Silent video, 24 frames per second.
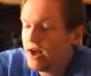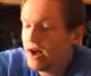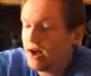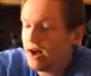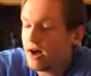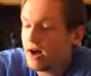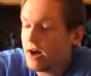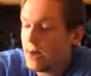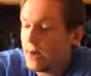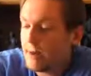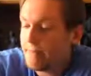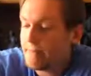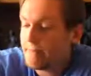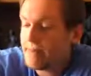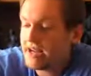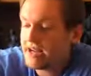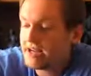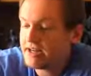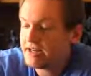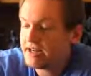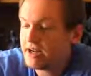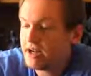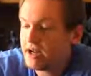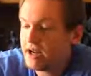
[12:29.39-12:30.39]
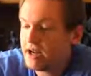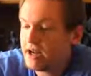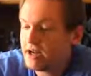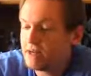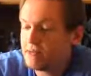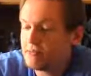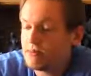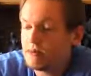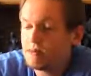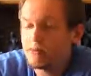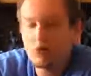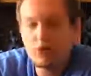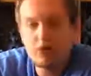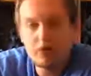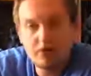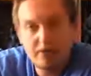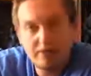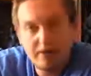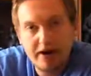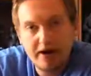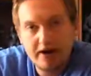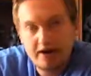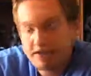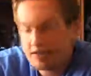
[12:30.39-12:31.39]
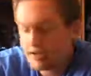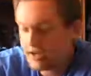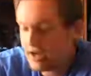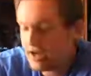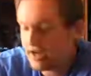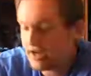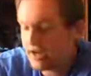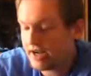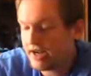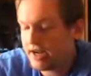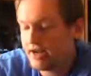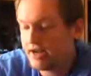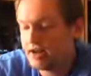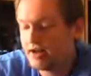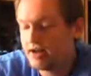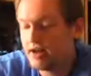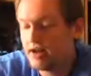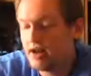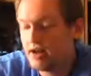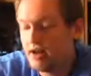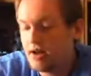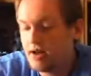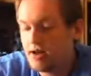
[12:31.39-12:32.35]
Bandai Memorial Box Gigan.